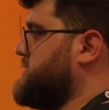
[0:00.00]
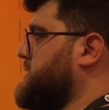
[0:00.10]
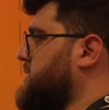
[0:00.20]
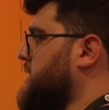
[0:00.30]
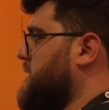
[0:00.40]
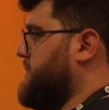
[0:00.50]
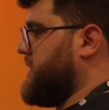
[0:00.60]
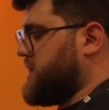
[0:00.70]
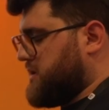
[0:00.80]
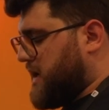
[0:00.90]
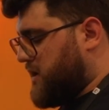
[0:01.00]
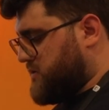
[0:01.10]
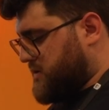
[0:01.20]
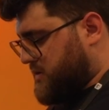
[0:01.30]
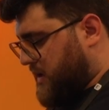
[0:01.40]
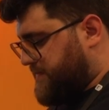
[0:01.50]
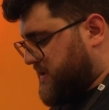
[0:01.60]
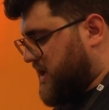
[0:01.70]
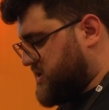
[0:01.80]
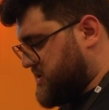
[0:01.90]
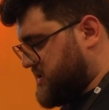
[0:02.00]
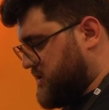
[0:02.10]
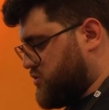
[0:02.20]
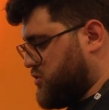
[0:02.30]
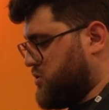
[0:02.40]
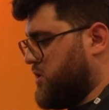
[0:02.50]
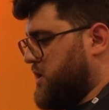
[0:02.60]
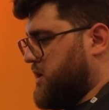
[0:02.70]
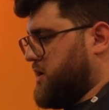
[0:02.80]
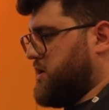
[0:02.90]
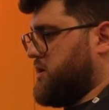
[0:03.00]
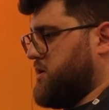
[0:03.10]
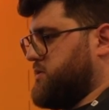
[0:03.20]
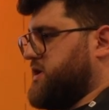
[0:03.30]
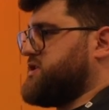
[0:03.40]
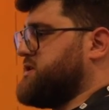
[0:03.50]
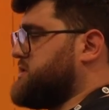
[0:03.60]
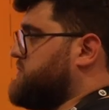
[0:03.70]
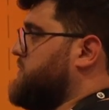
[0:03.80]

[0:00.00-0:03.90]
the breaking down the applications into regions.